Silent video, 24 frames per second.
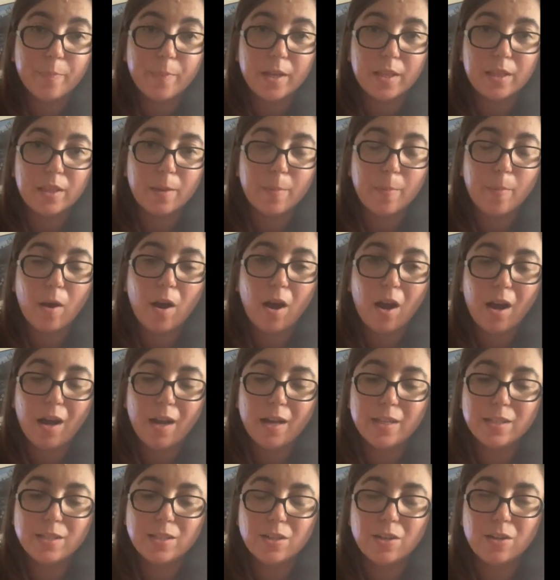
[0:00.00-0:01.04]
But the
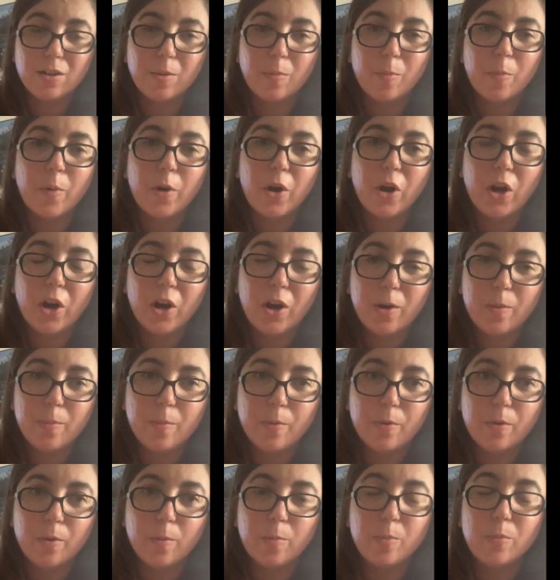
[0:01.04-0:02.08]
pods are
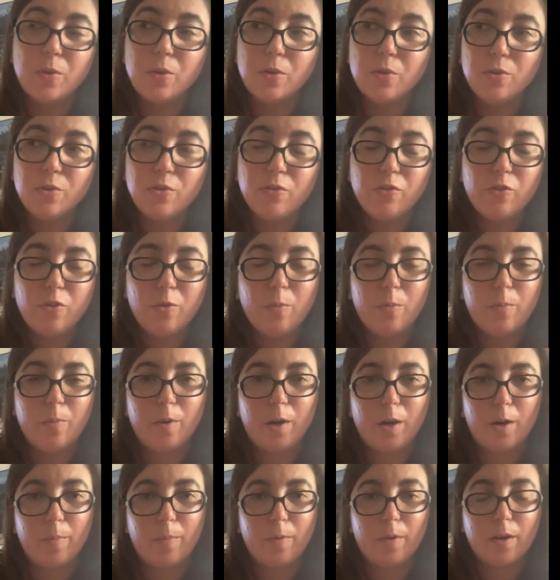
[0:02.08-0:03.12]
purple, beautiful
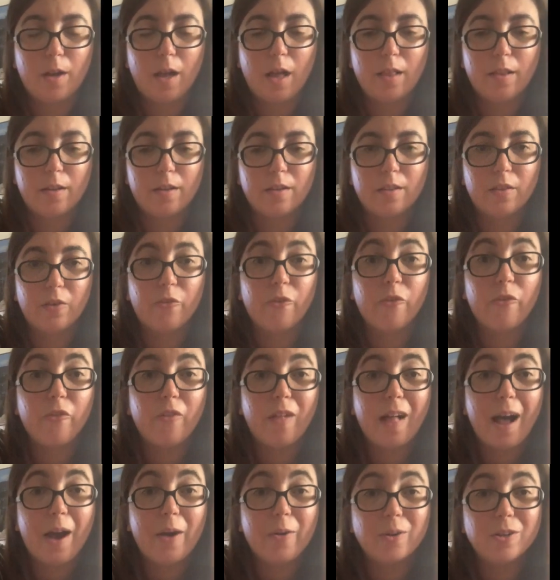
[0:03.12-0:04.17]
purple color. The
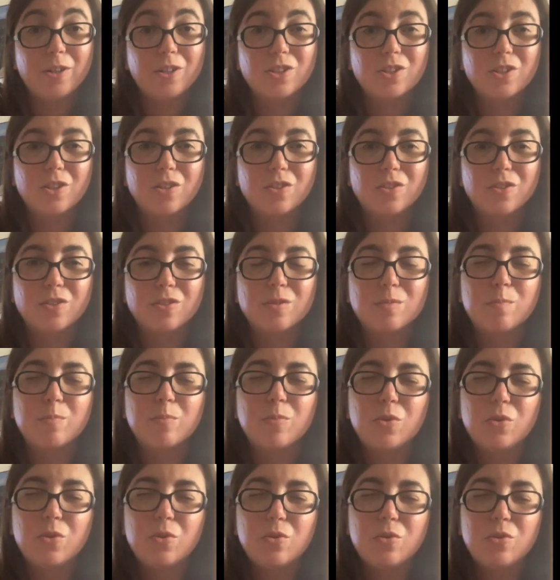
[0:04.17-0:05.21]
flowers are this
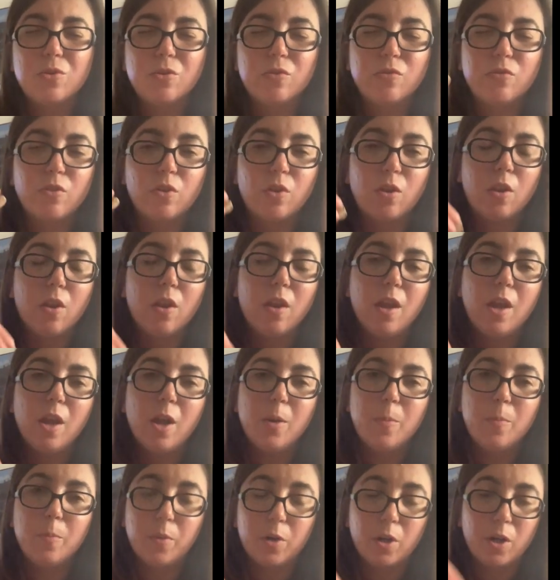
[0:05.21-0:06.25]
beautiful
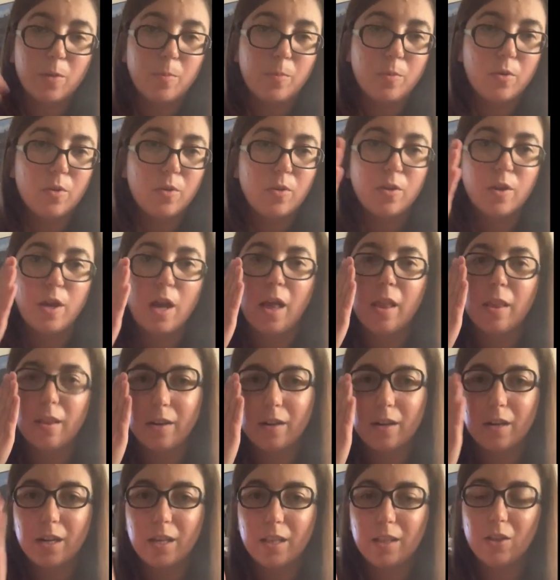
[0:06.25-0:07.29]
purple
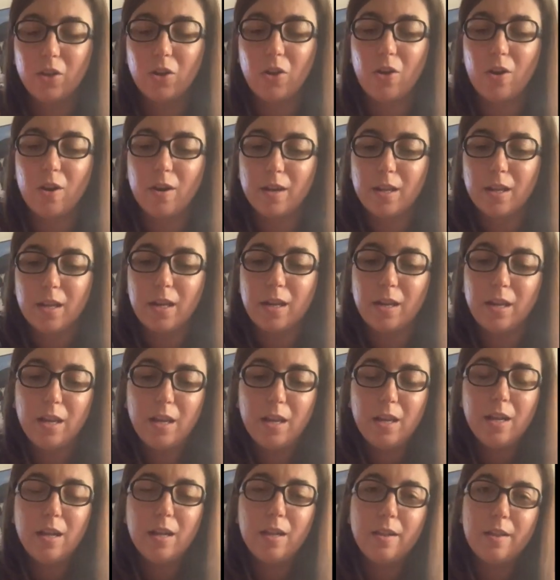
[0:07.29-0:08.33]
color in the garden,
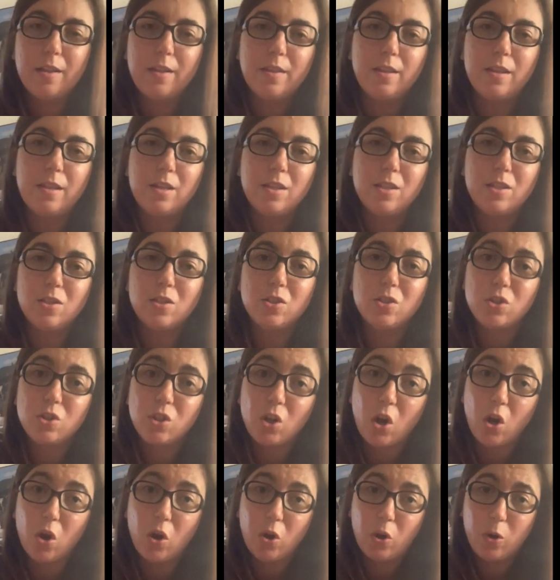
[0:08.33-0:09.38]
and it is
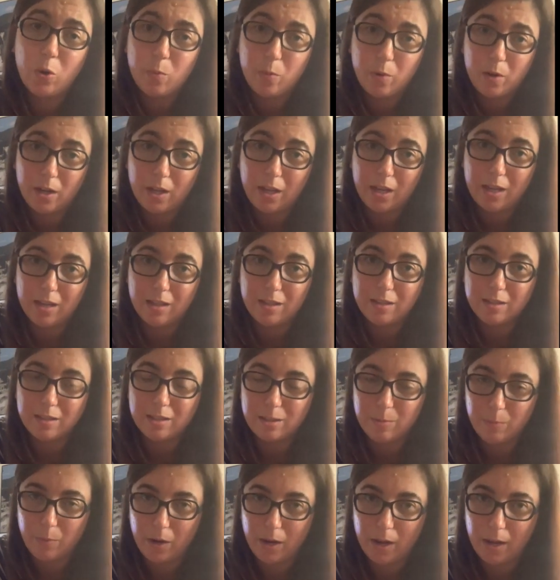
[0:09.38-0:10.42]
so pretty in the
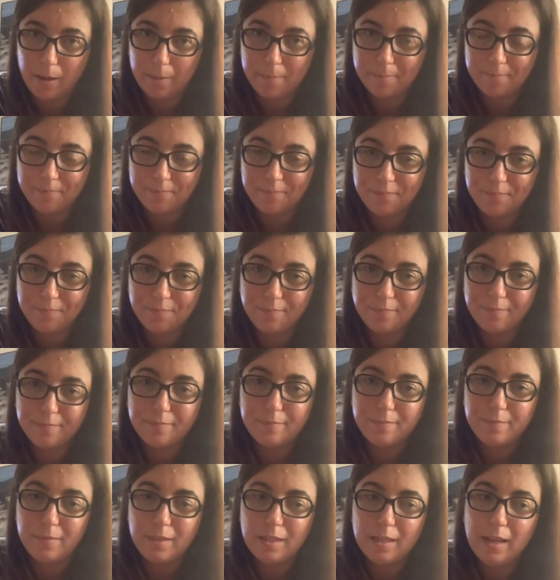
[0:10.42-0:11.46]
spring.
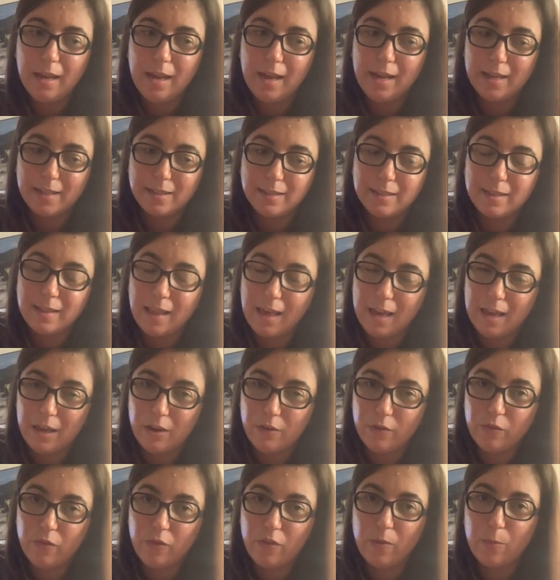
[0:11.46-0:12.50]
Adds
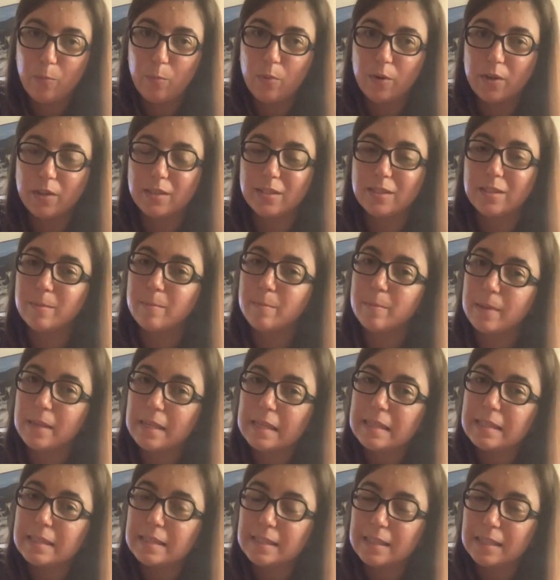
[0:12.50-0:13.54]
life, brings
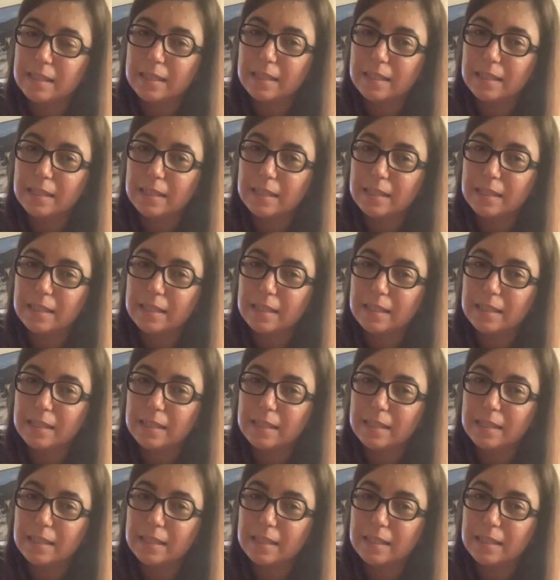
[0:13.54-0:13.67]
bees